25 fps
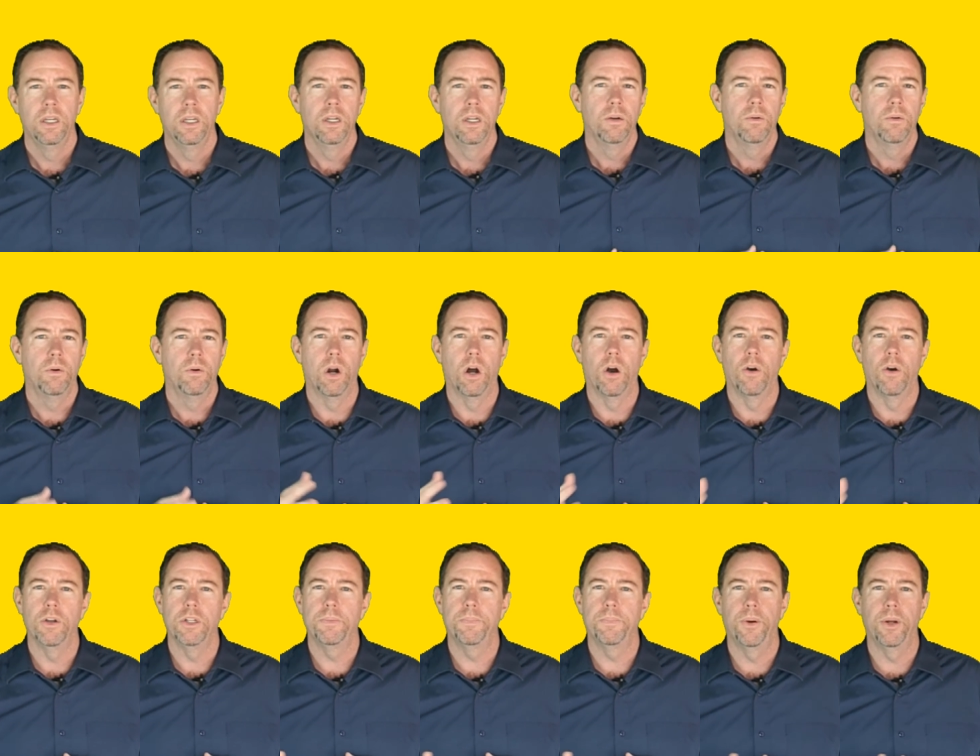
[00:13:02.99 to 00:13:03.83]
We're always
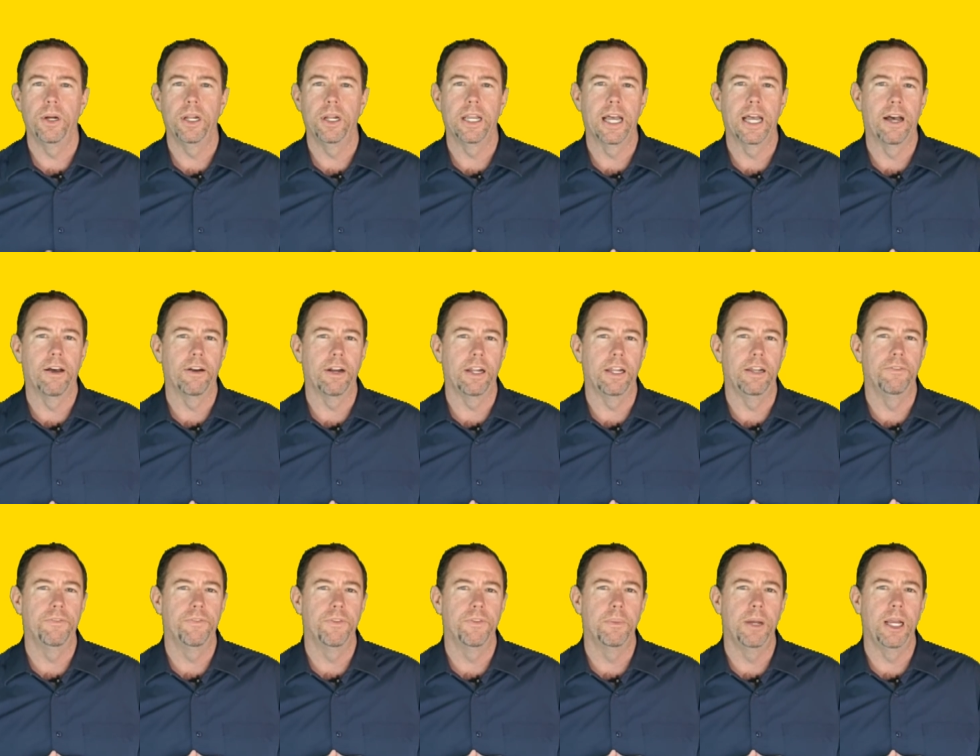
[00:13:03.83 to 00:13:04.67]
putting out
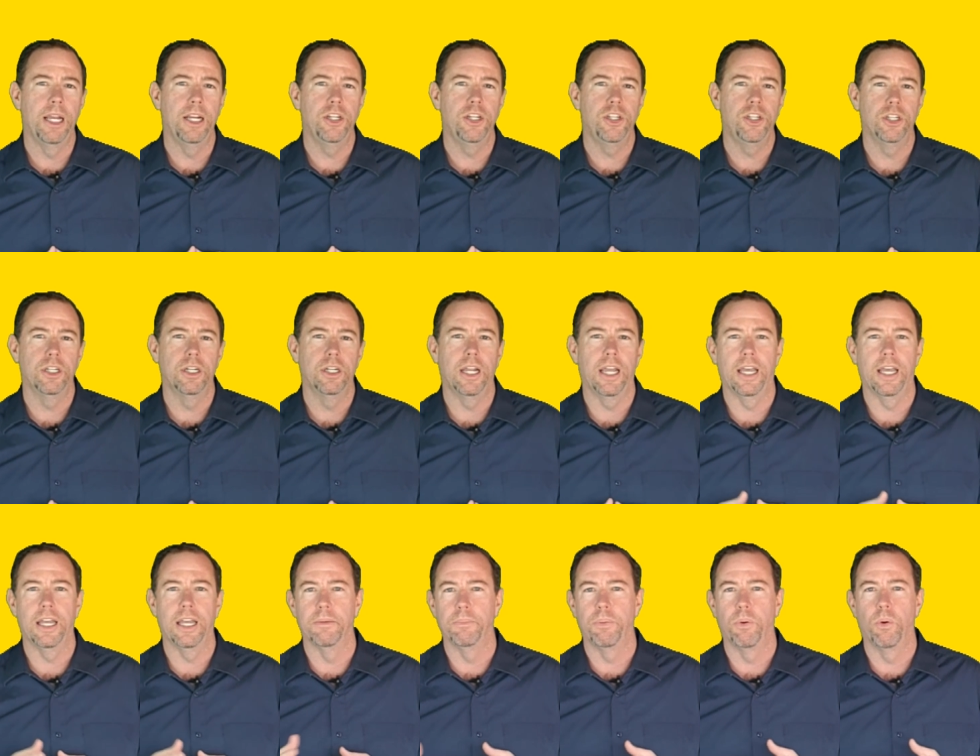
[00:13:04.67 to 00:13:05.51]
information and
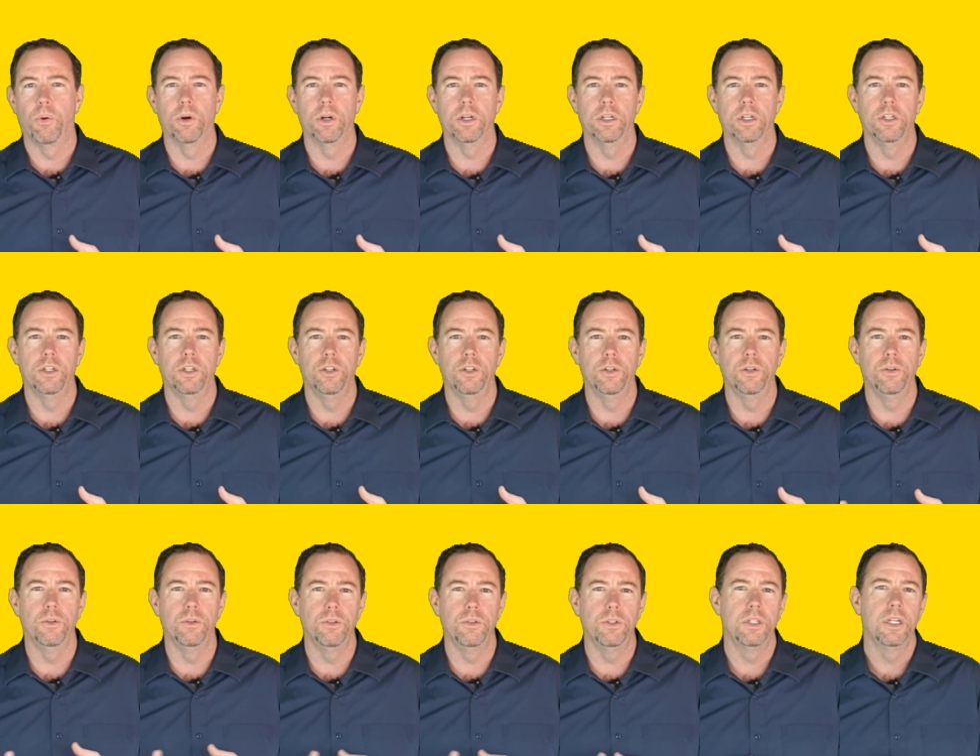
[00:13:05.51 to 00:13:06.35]
important
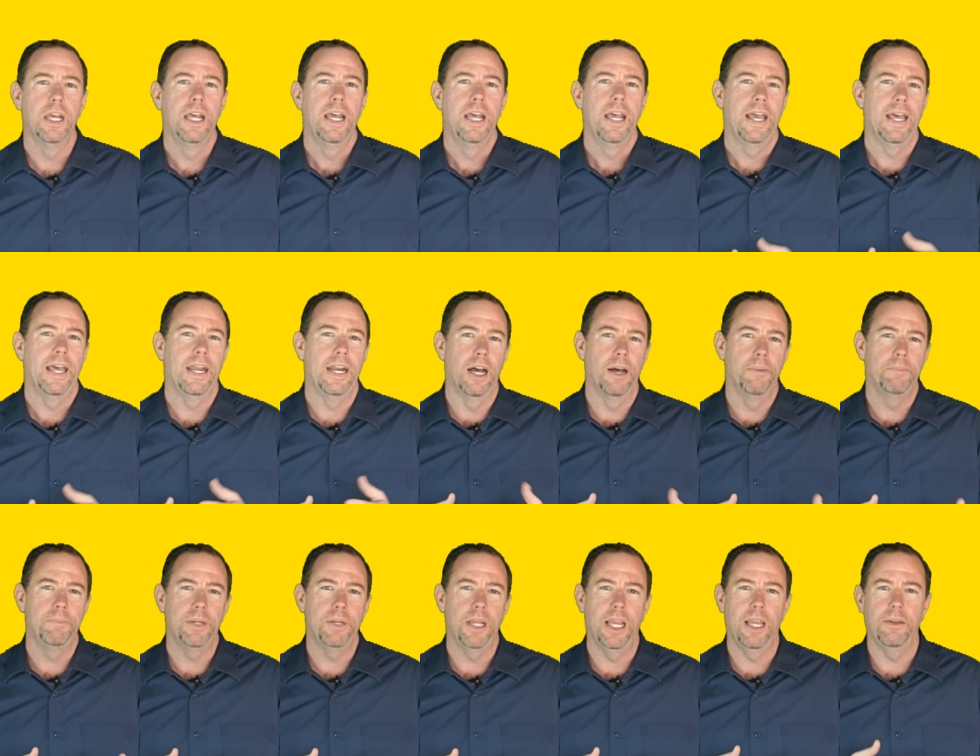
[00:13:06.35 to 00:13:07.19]
news and
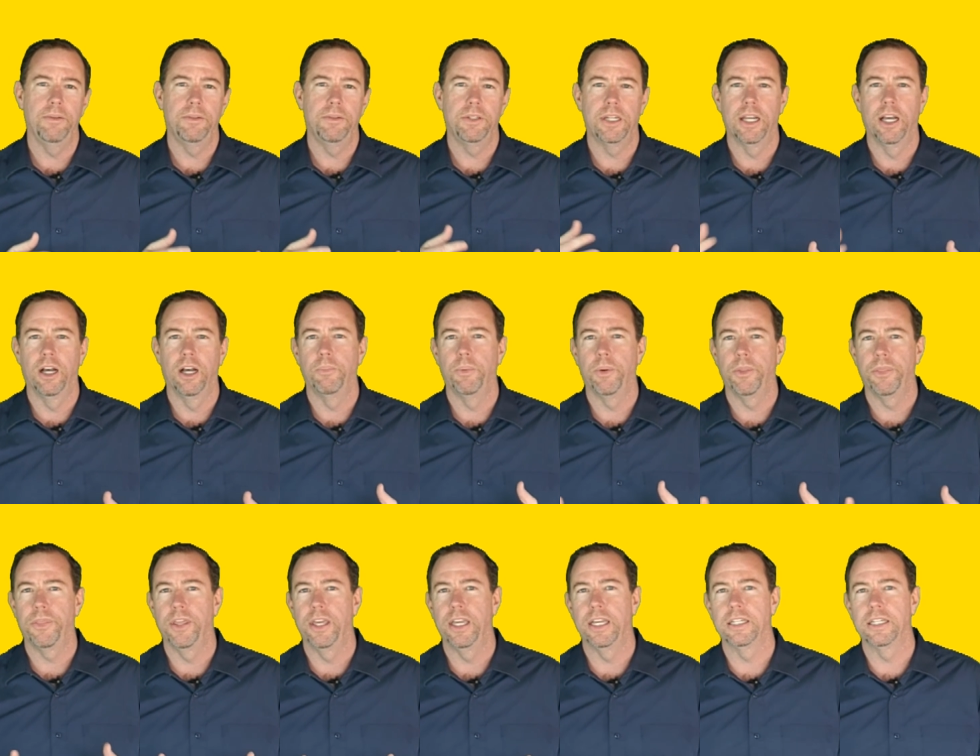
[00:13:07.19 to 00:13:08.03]
updates to help
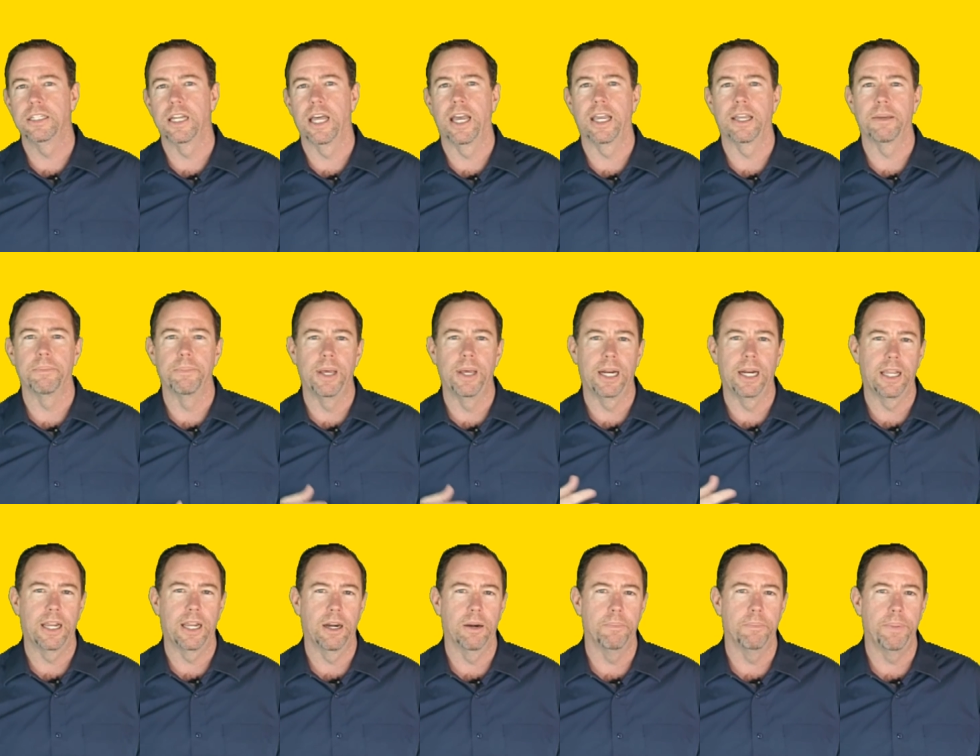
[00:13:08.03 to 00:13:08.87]
with things like
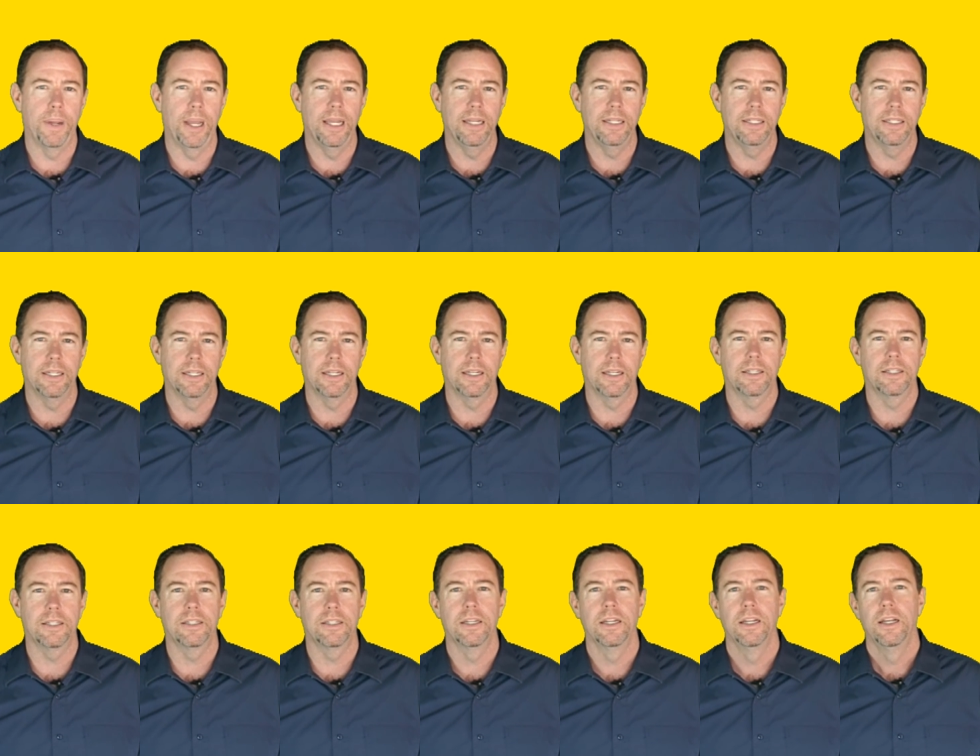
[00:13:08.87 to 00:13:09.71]
Medicare
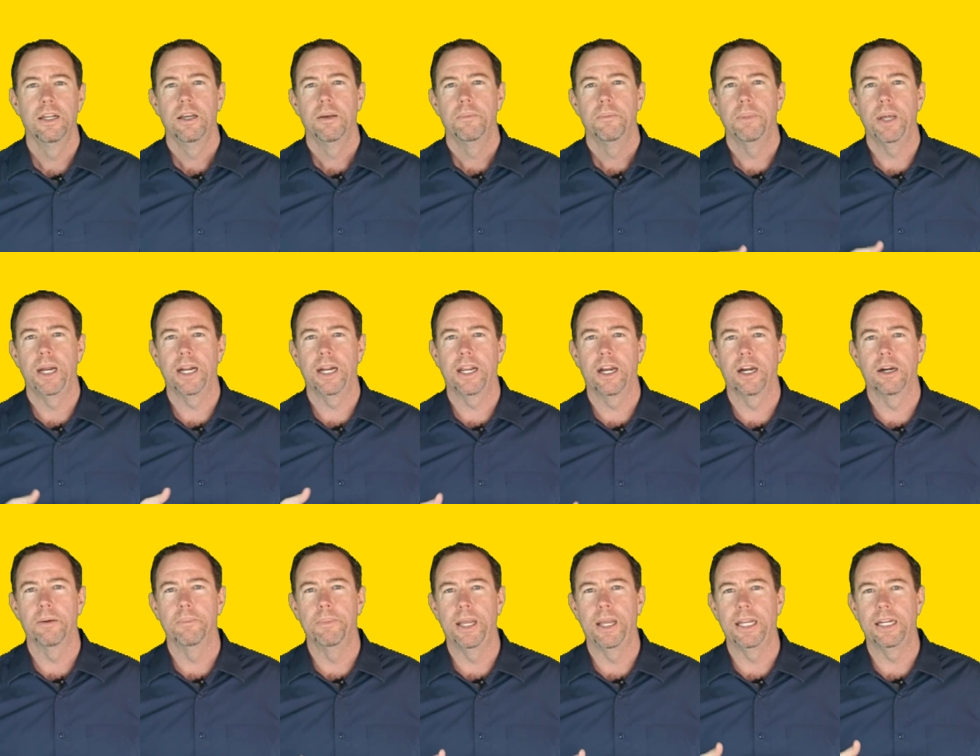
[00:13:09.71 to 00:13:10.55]
Basics,
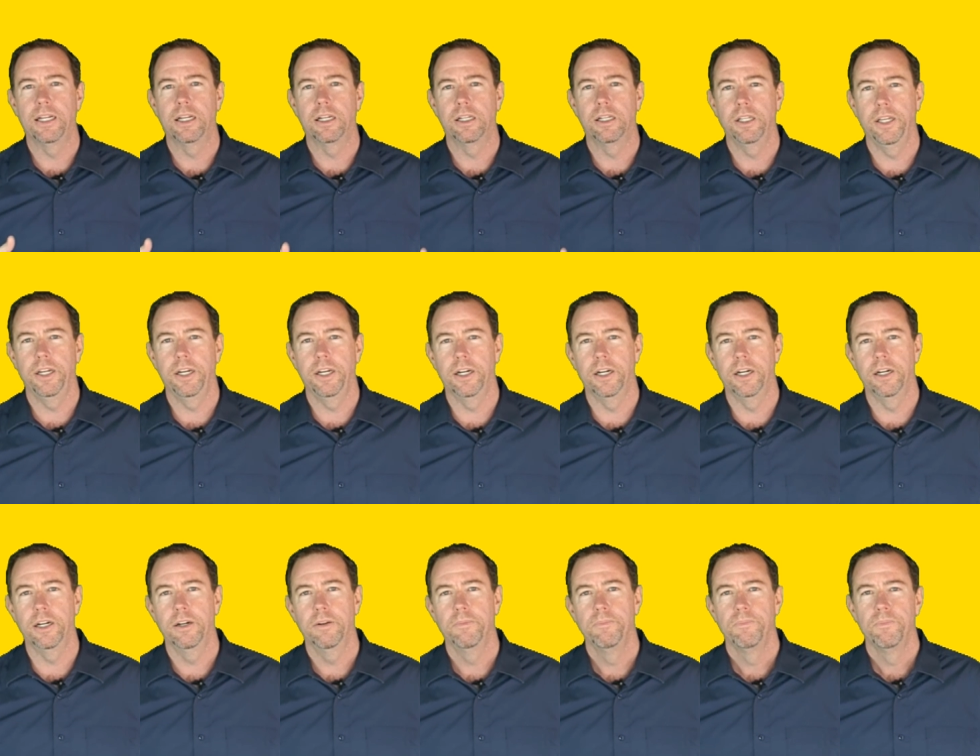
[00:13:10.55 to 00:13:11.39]
Medicare Made
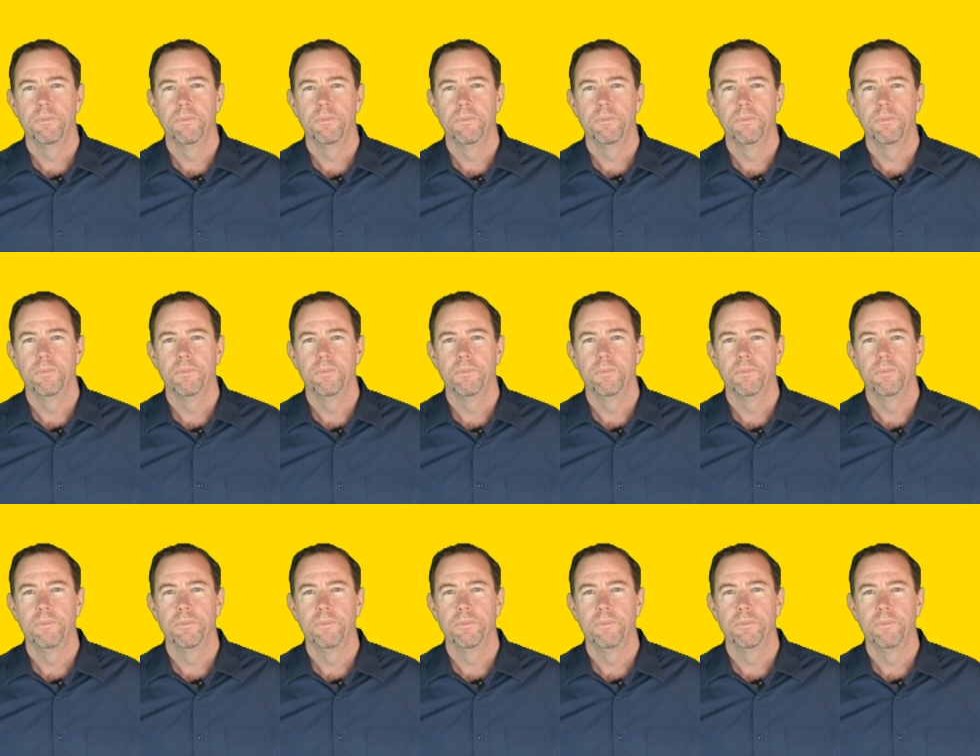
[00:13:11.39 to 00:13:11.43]
Clear,